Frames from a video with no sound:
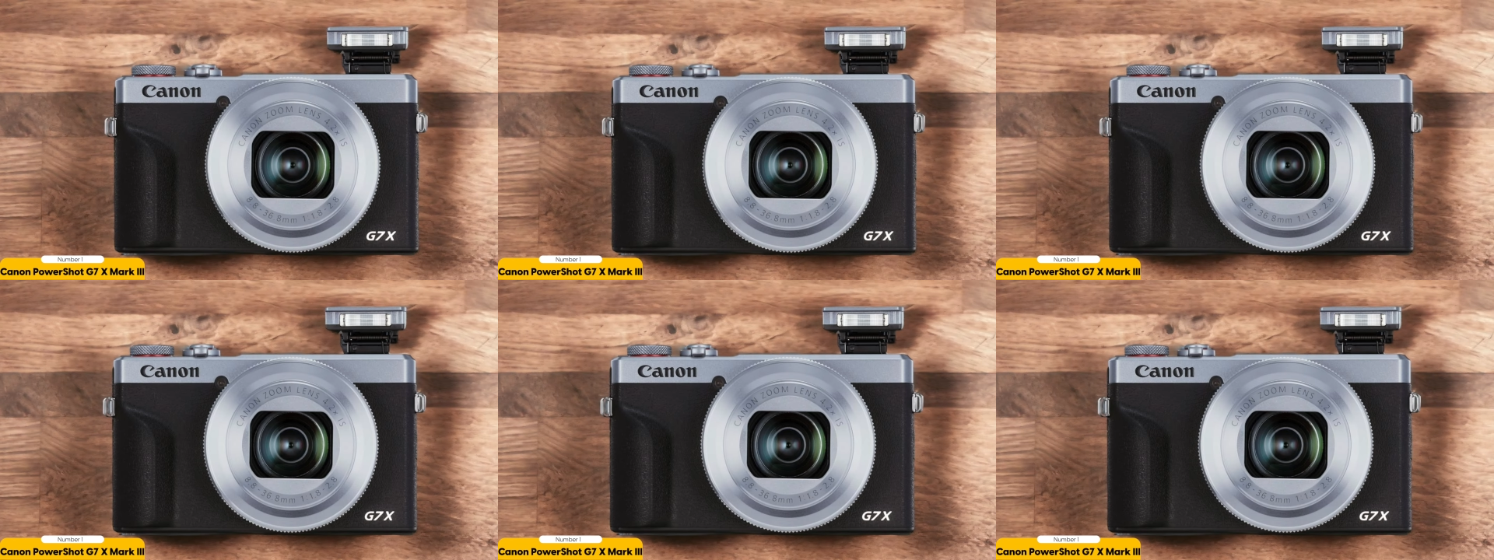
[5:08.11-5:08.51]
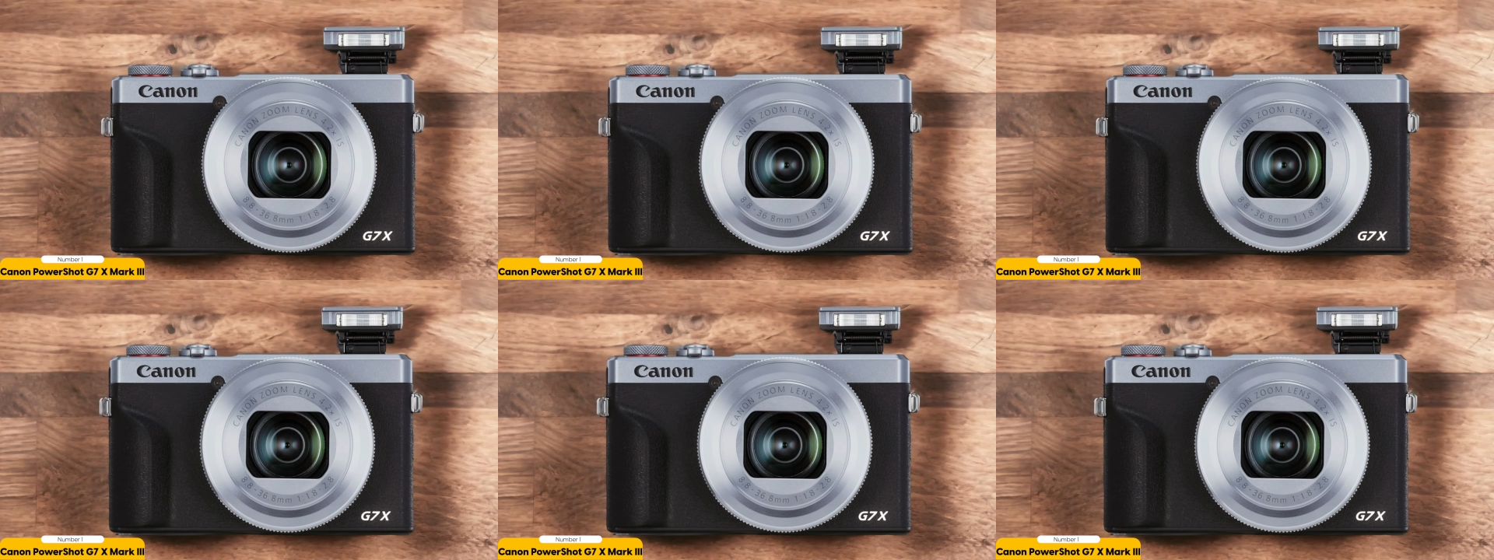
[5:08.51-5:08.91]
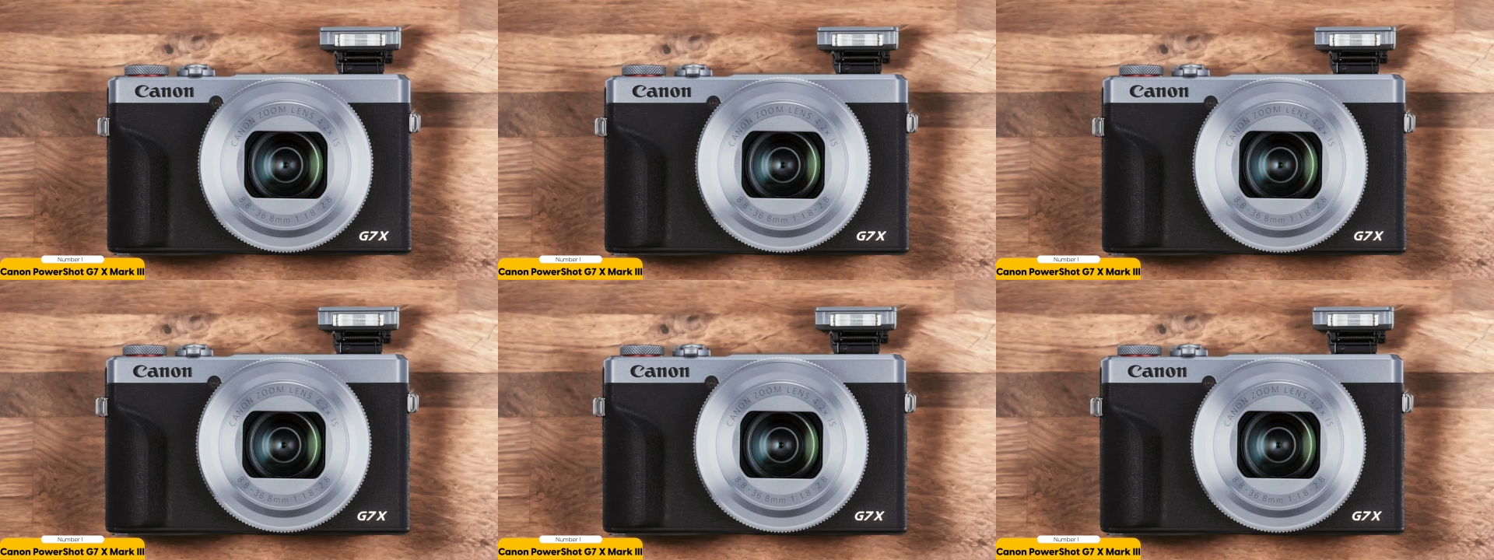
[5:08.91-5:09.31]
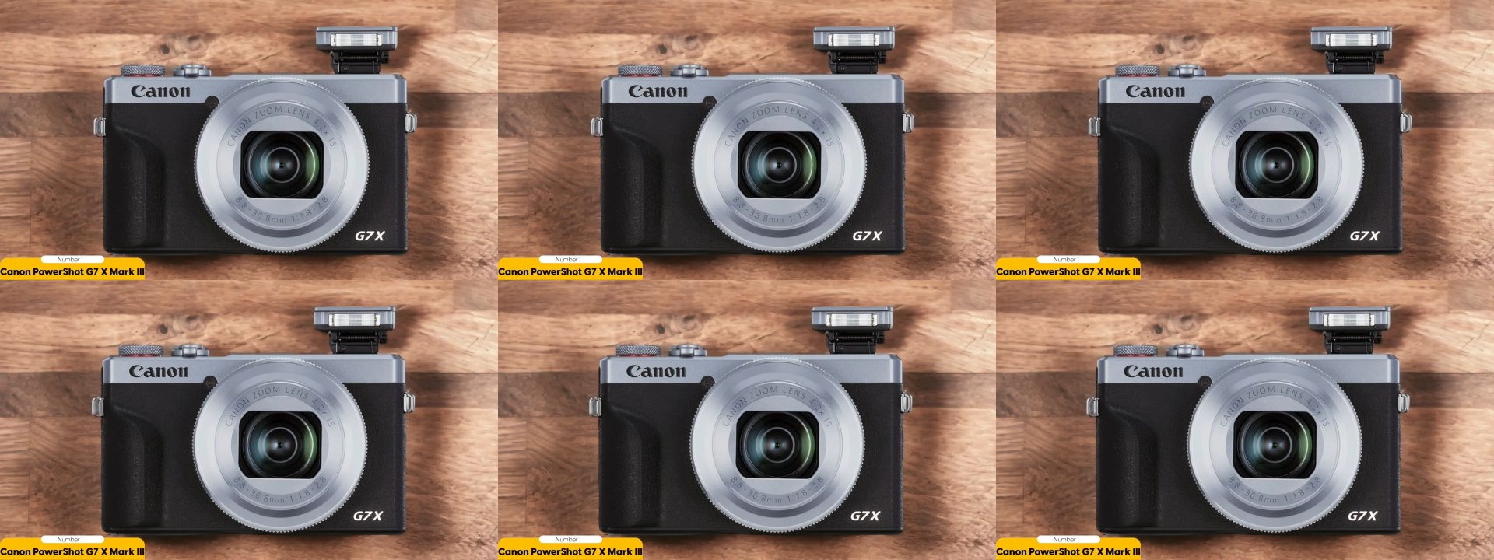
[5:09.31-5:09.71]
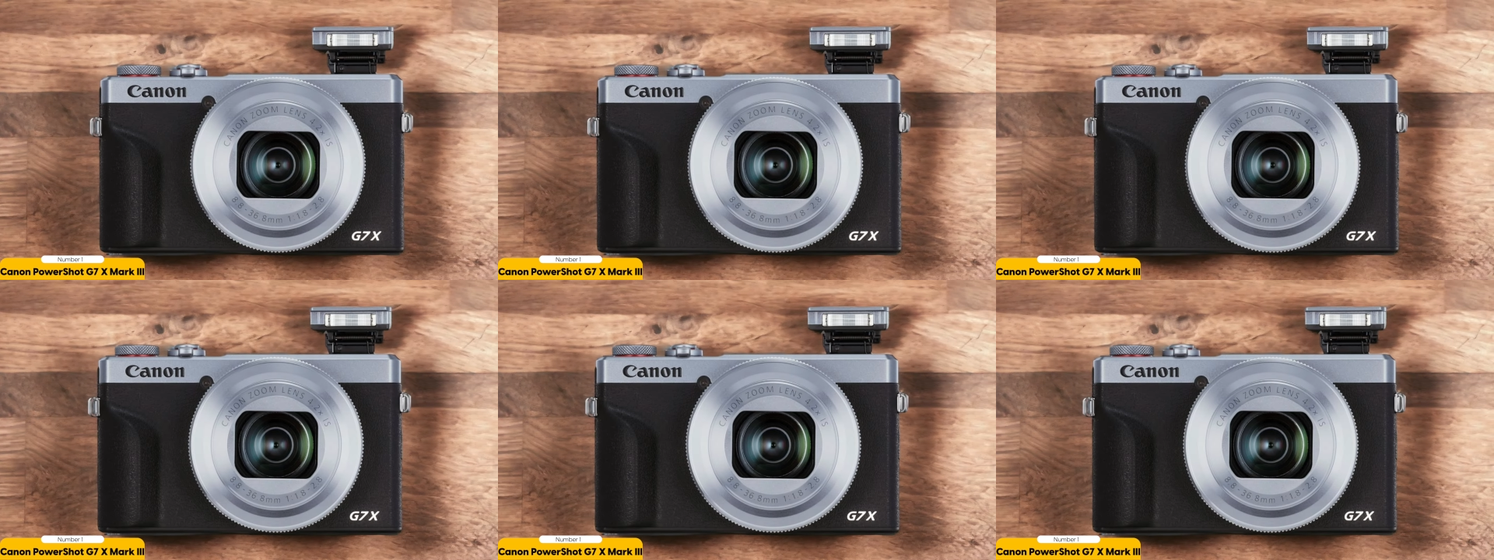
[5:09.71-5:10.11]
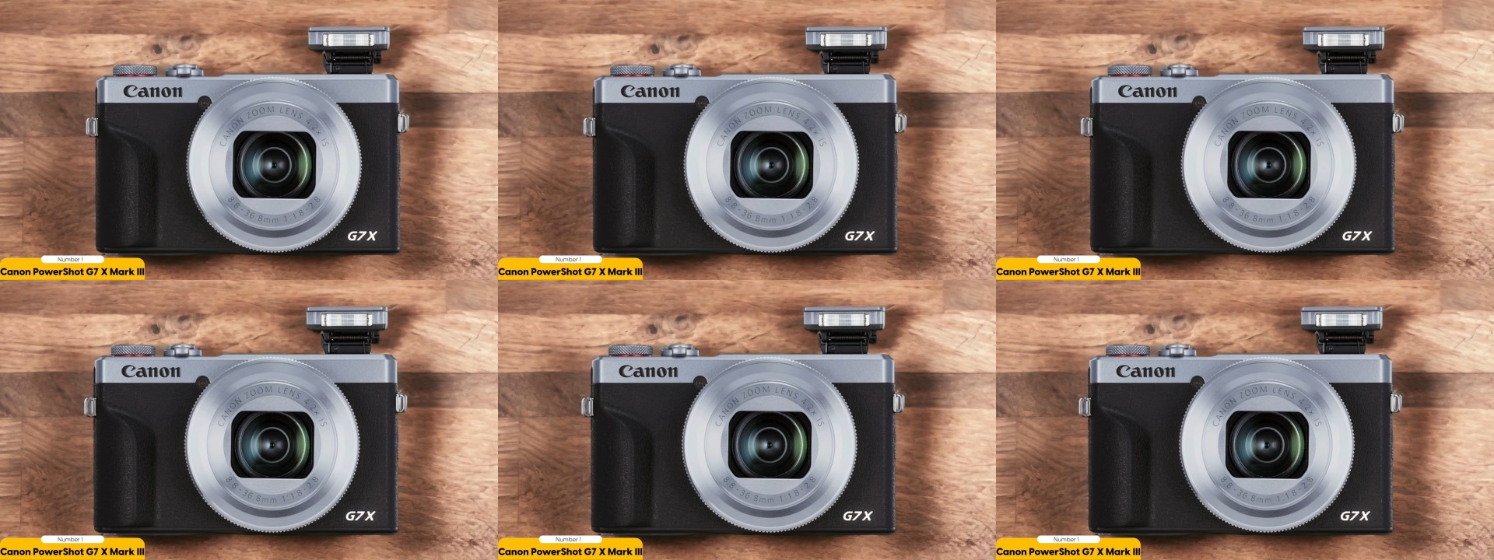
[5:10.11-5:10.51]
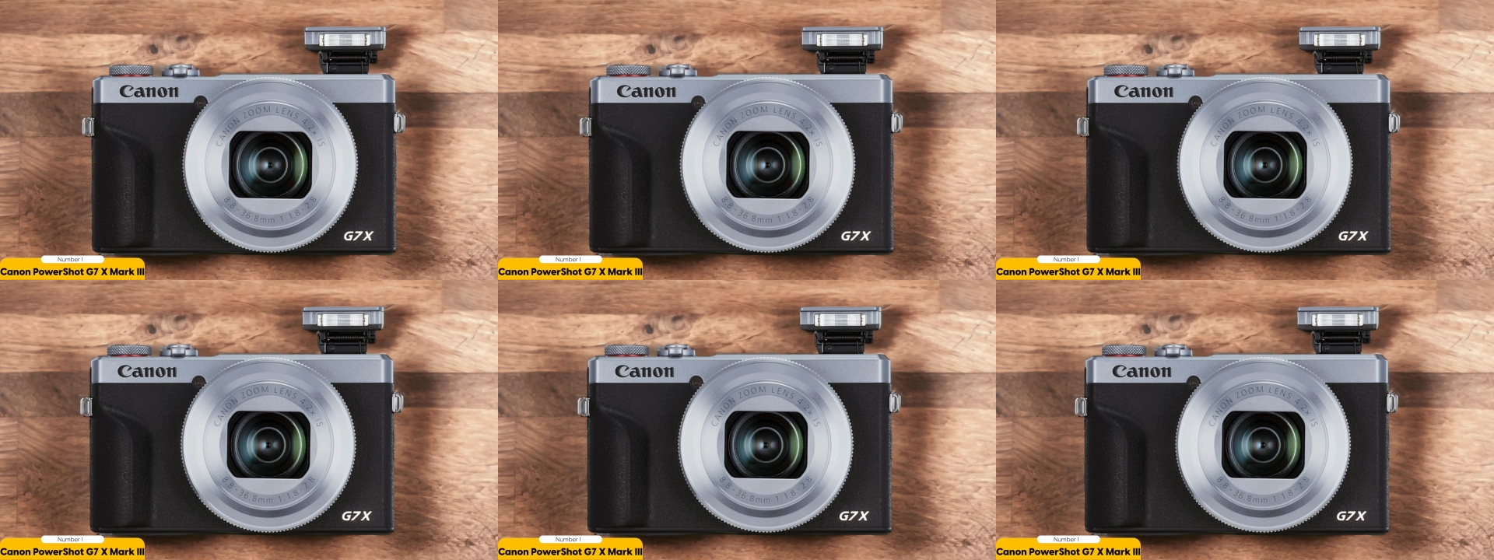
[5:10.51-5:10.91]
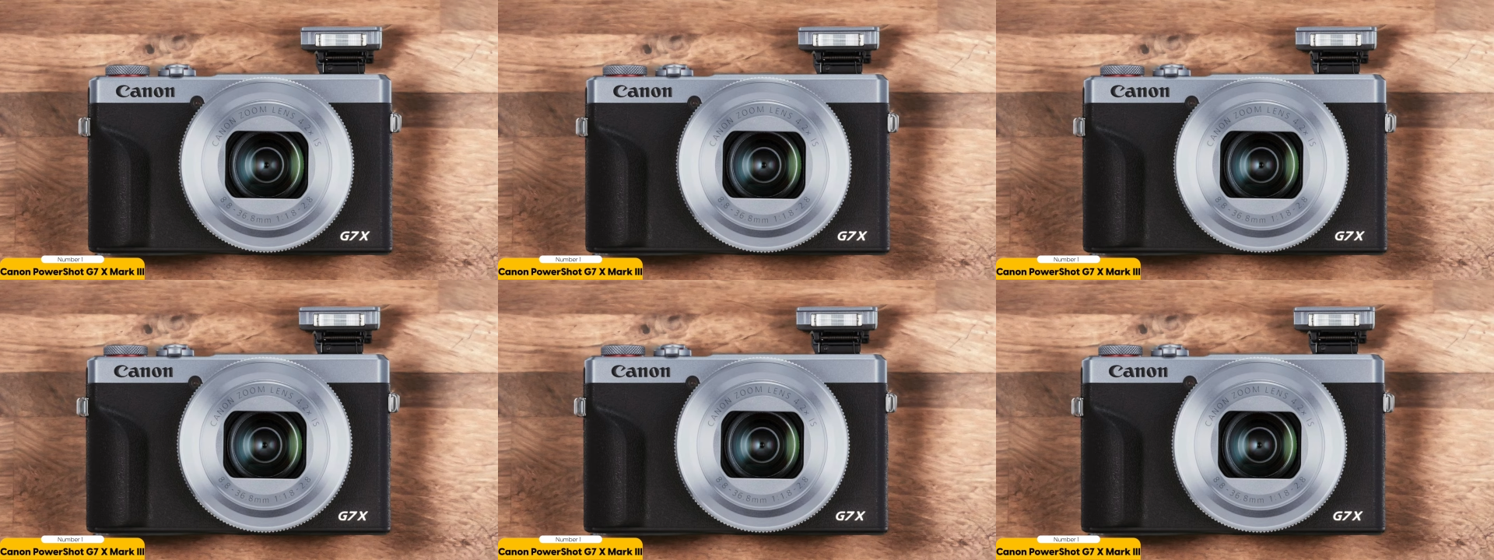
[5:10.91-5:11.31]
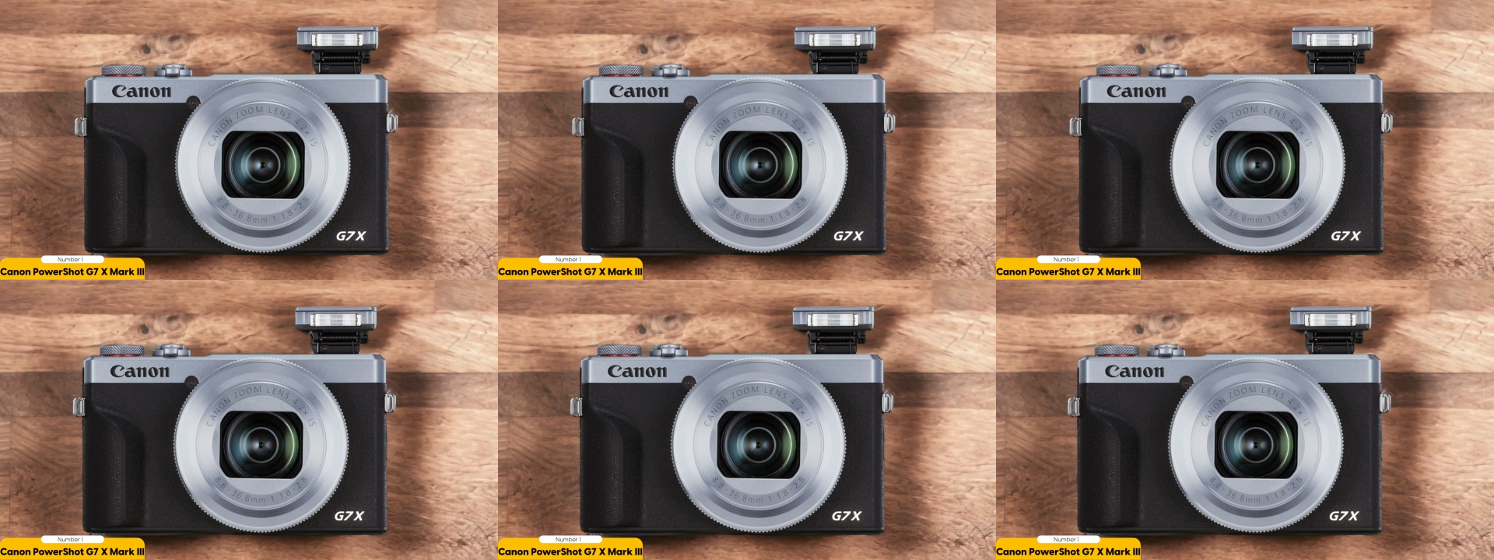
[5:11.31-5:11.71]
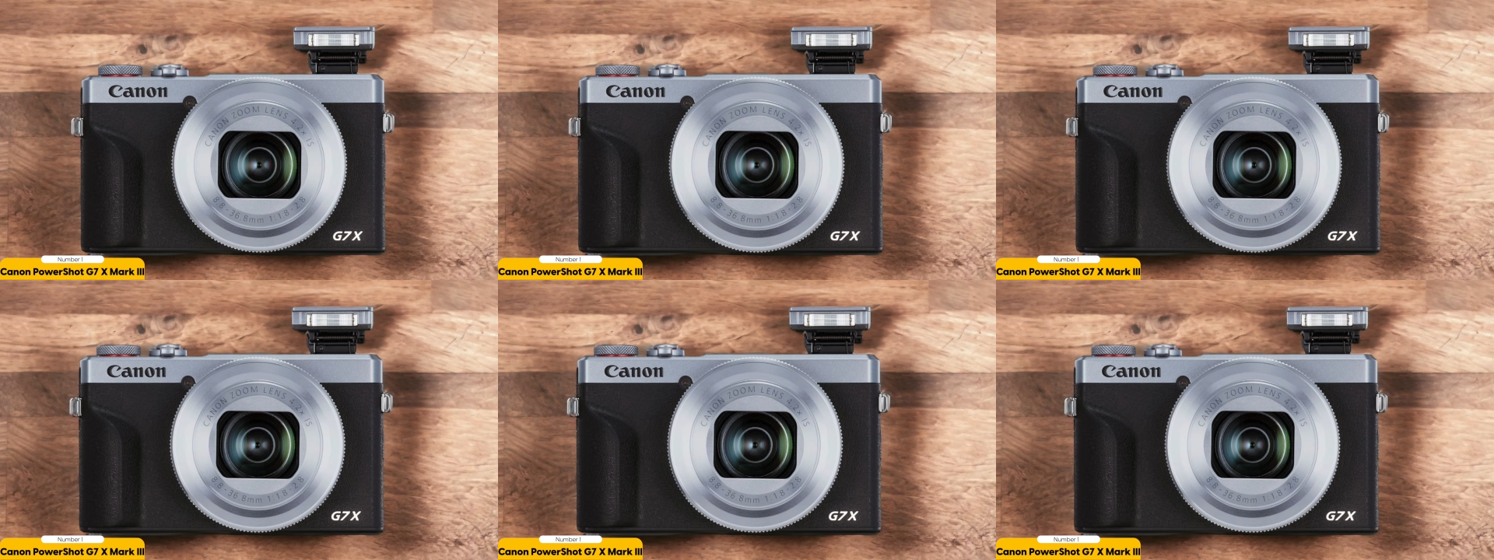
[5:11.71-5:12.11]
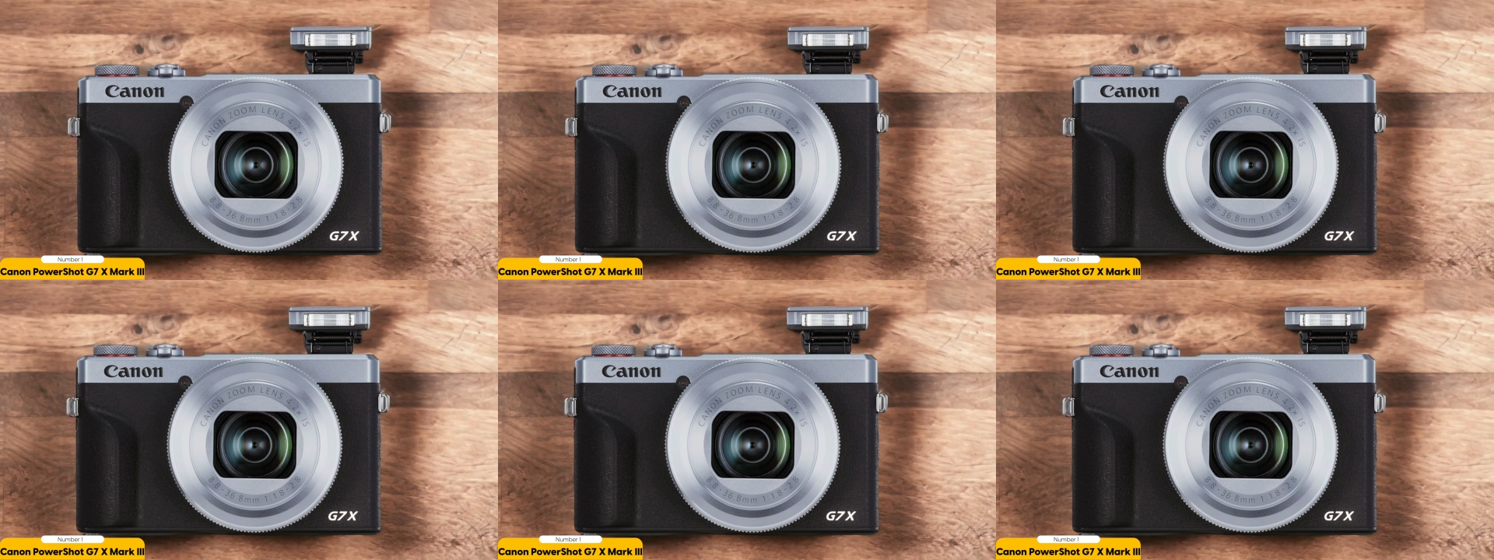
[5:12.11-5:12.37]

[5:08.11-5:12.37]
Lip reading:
Nobody's mouth can be seen.